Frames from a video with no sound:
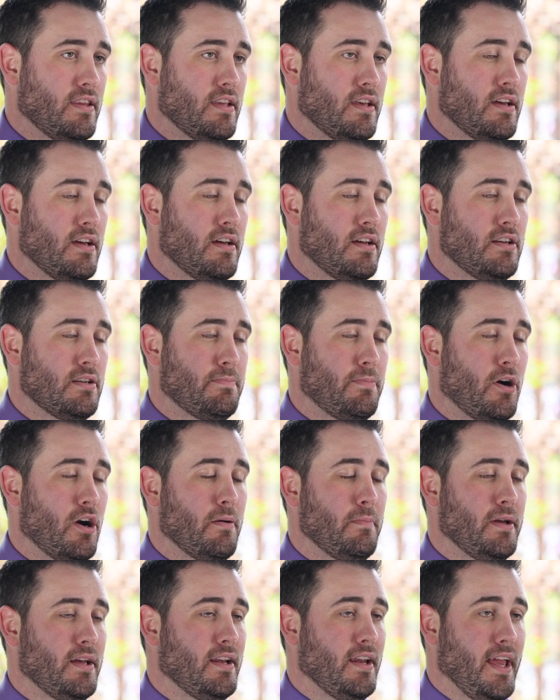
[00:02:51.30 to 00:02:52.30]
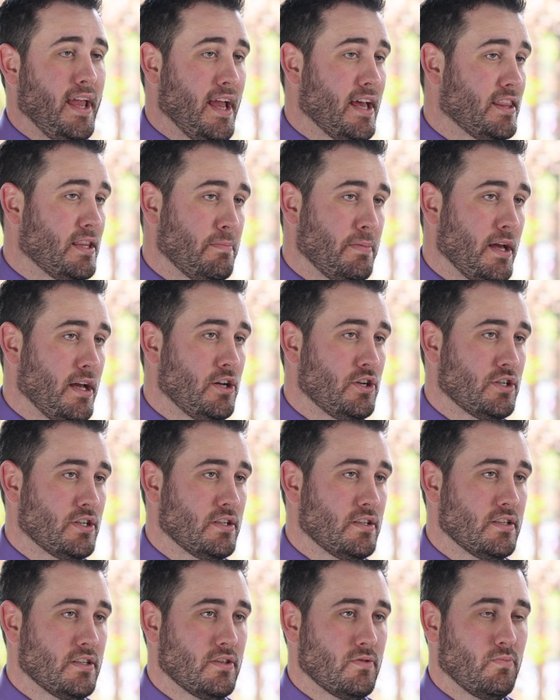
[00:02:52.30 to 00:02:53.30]
the department and the
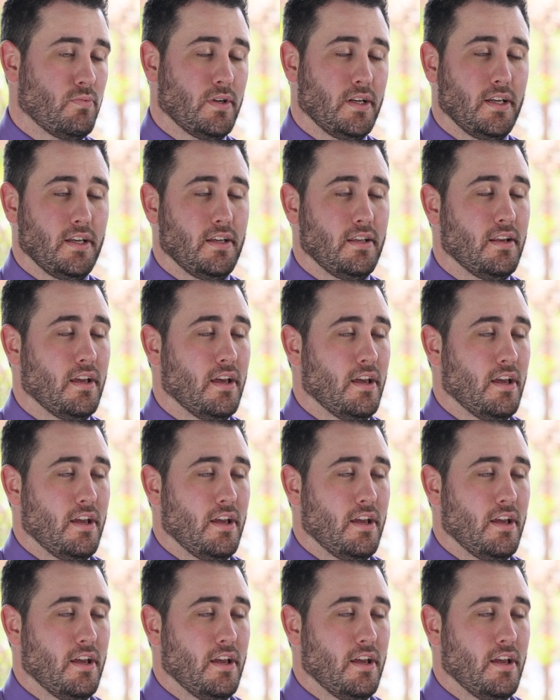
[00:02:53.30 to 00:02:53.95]
patients, we